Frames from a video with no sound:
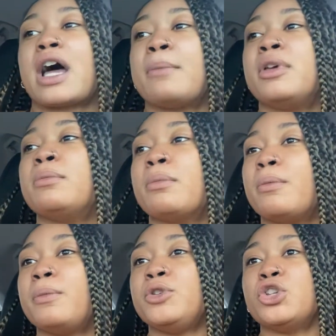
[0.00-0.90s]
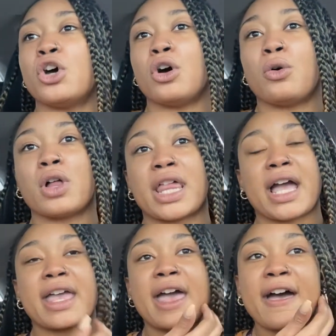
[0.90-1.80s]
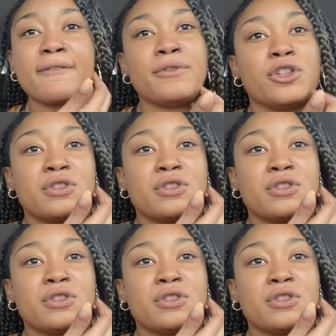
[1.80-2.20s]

I'm in, you know, like I have the